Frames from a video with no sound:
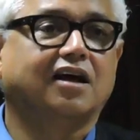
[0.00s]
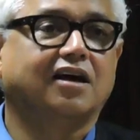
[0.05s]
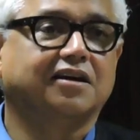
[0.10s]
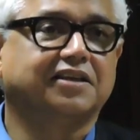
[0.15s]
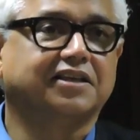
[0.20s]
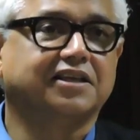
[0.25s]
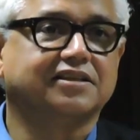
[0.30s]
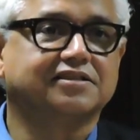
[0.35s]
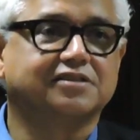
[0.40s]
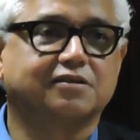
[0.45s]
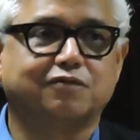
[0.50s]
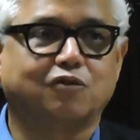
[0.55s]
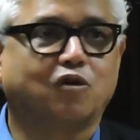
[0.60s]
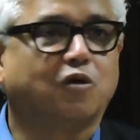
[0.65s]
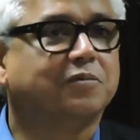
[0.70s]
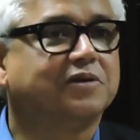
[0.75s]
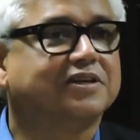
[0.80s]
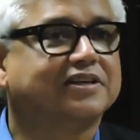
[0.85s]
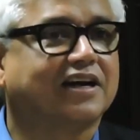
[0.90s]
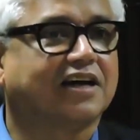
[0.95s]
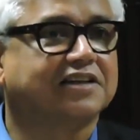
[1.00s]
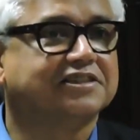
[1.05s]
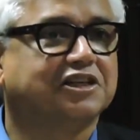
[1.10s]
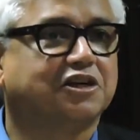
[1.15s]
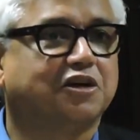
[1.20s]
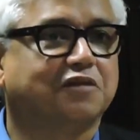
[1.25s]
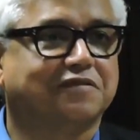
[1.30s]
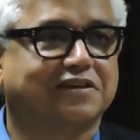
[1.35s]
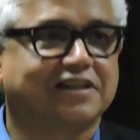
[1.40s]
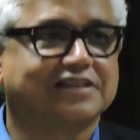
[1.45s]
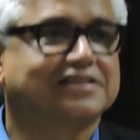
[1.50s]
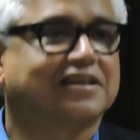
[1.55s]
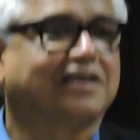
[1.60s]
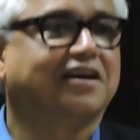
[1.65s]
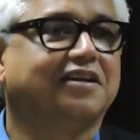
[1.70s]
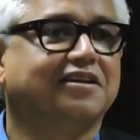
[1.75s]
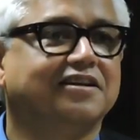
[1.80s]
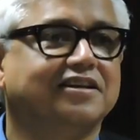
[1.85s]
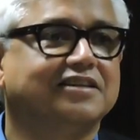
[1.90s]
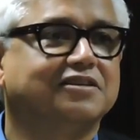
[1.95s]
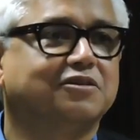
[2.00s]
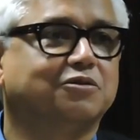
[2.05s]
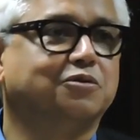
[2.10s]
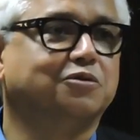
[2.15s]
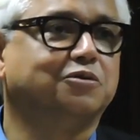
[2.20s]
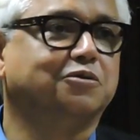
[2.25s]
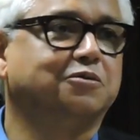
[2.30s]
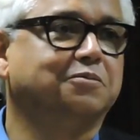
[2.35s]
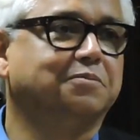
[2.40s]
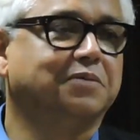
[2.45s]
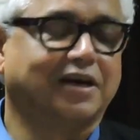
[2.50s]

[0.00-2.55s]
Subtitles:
He is the former Raja of Raskhali, who